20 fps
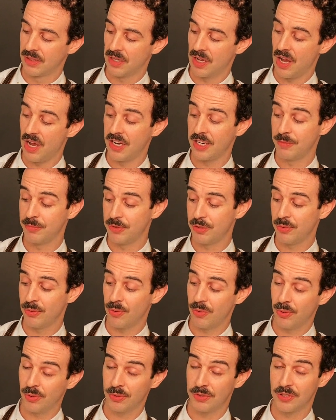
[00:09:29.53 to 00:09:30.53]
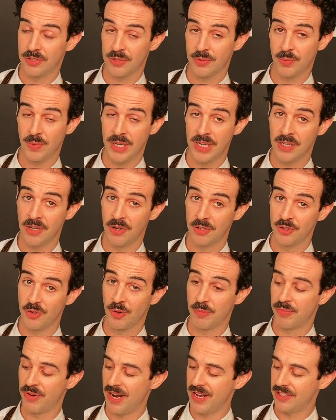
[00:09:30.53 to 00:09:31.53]
"I am too old to swing on
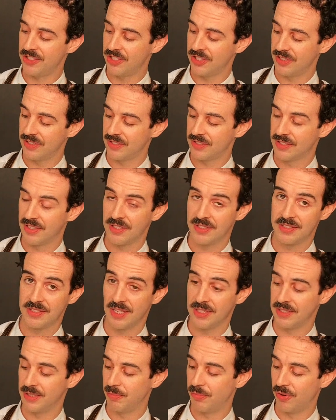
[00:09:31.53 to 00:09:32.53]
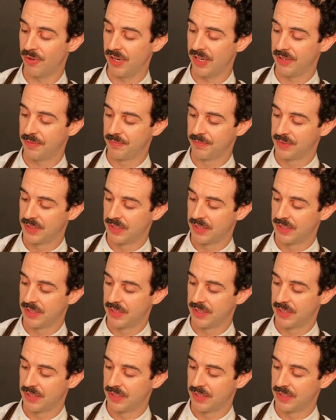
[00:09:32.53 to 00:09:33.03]
your branches," said the boy.